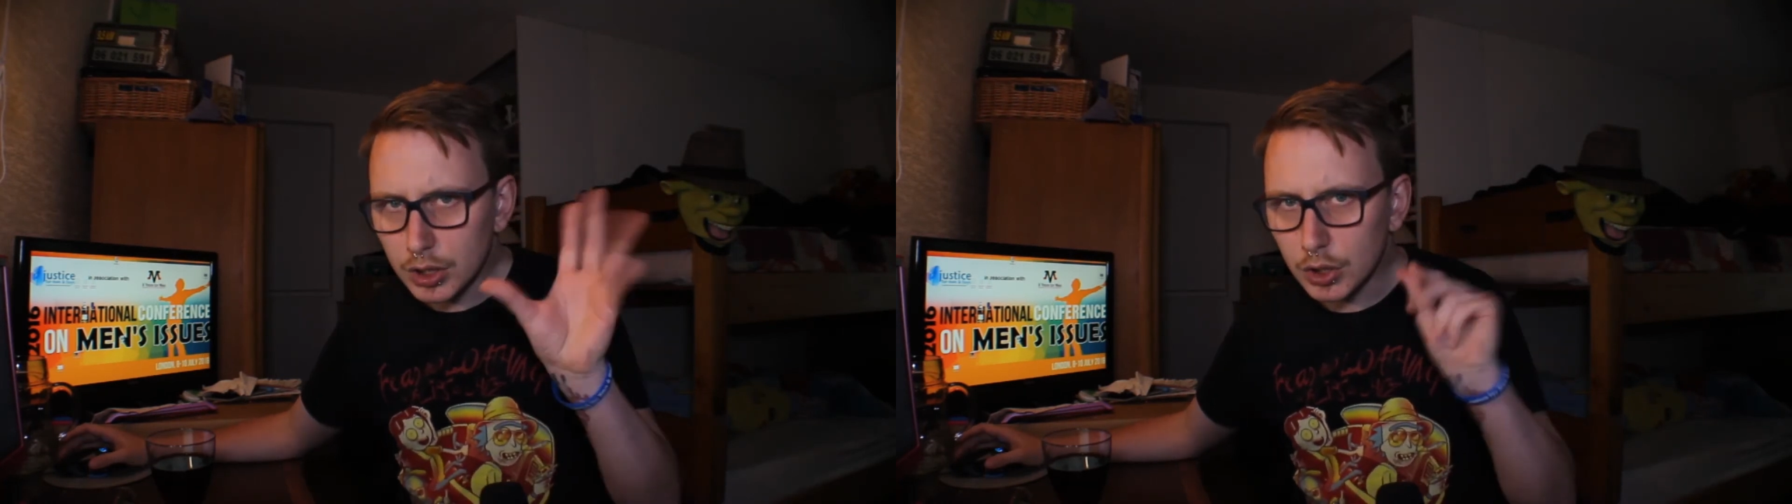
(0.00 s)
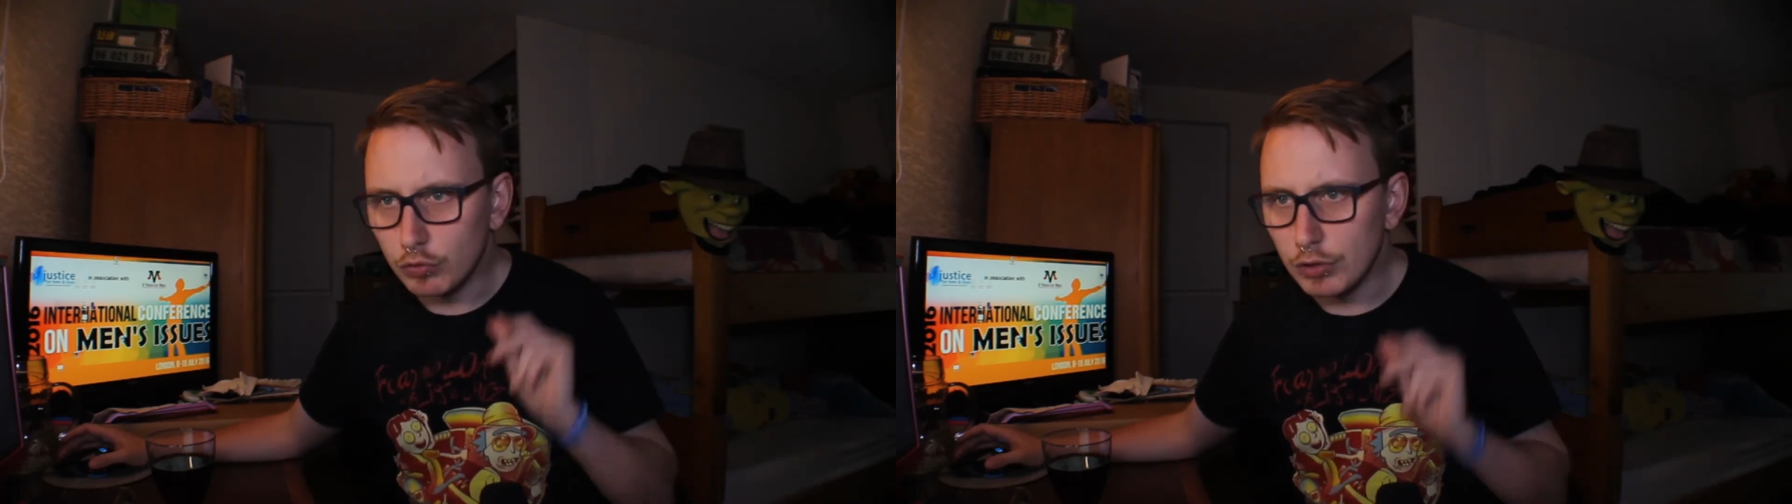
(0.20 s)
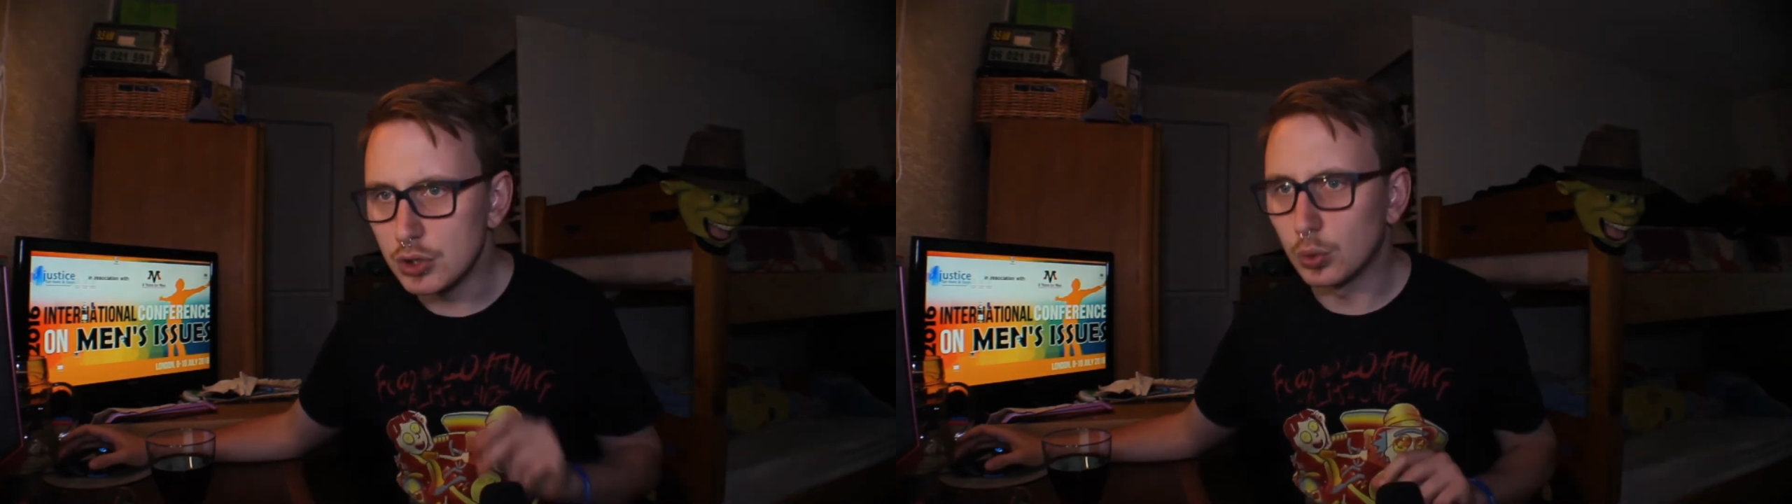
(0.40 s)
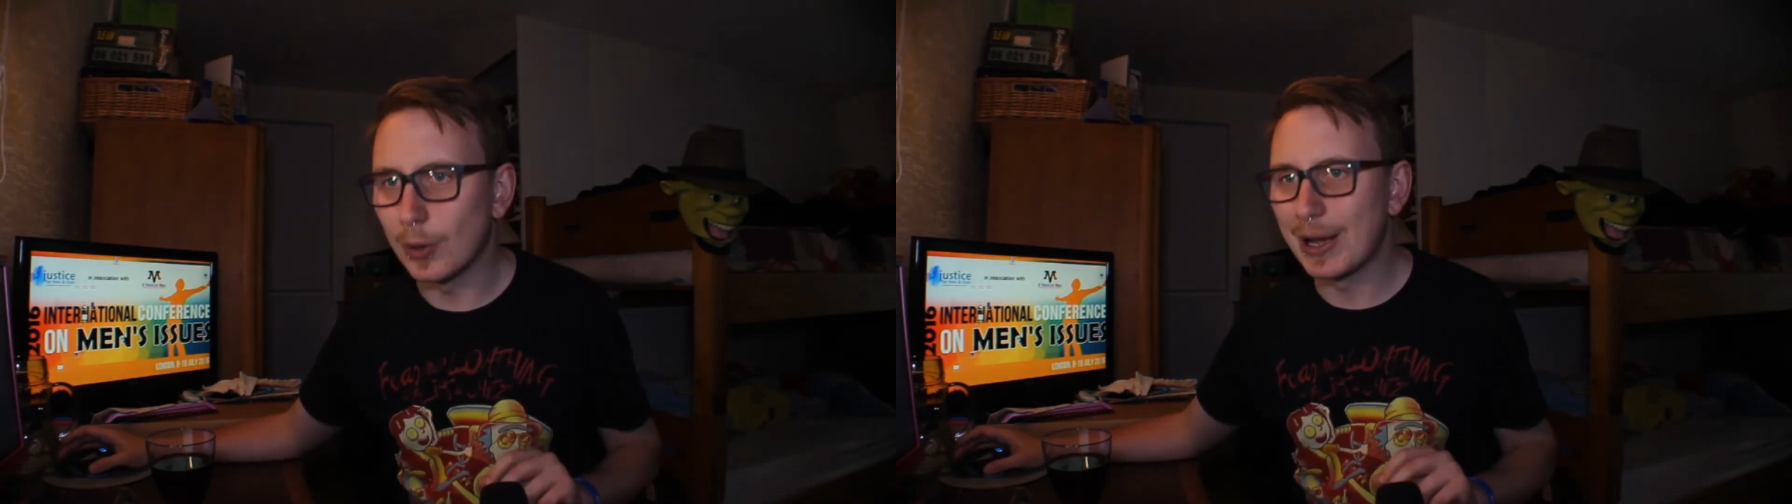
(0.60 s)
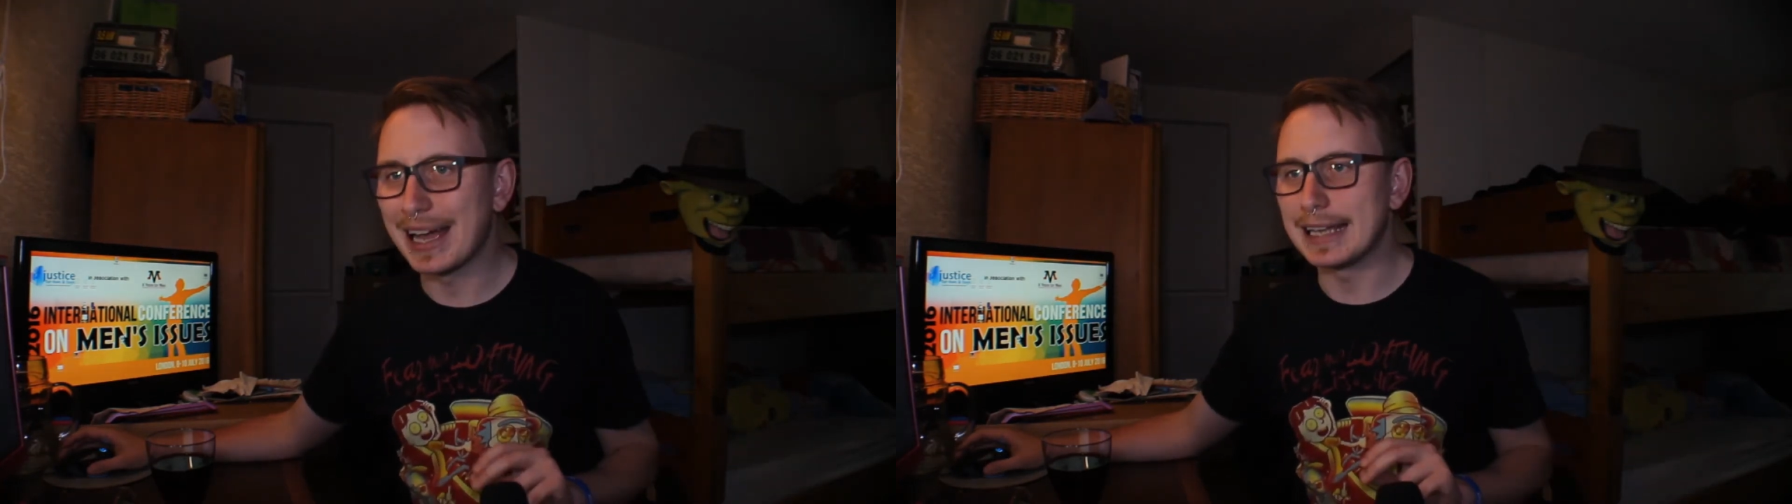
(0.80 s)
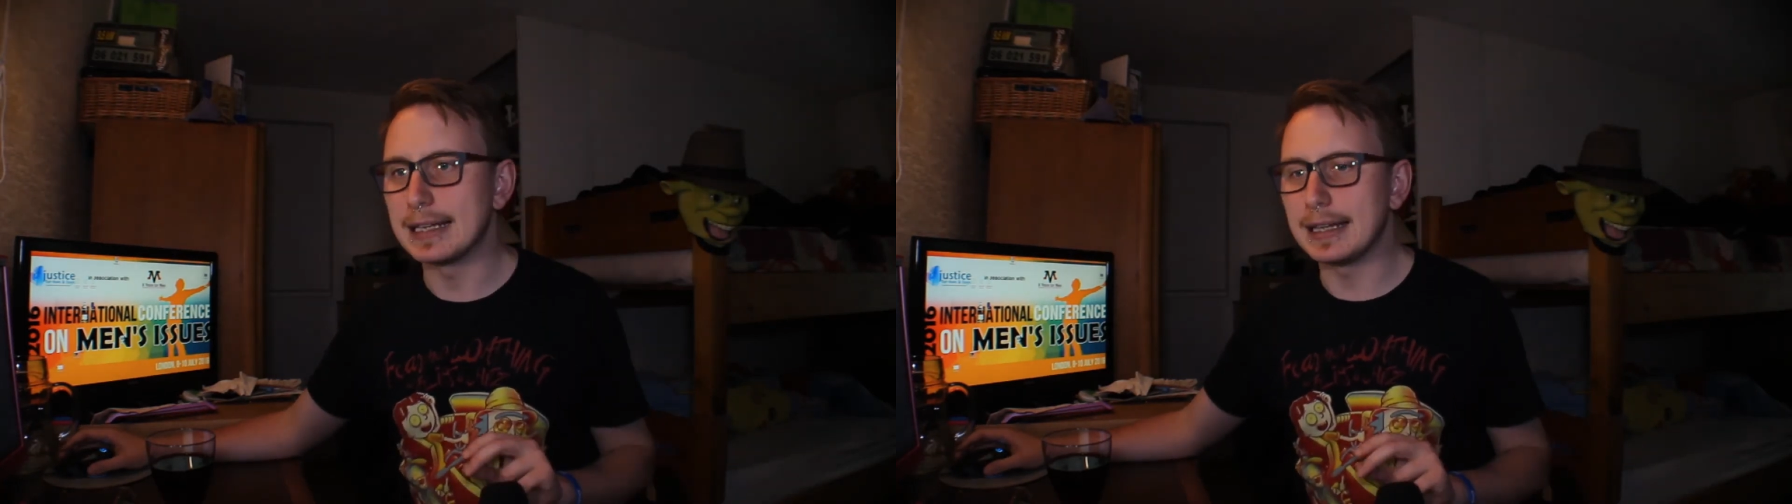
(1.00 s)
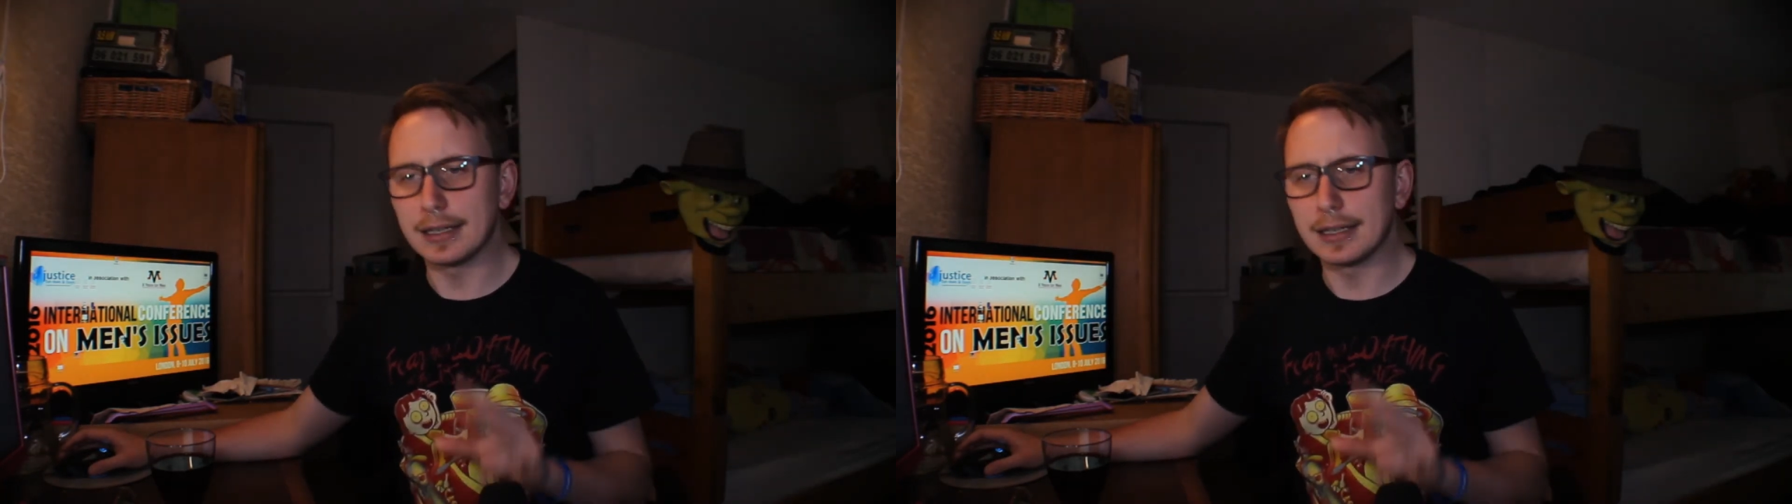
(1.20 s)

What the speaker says: original and the end,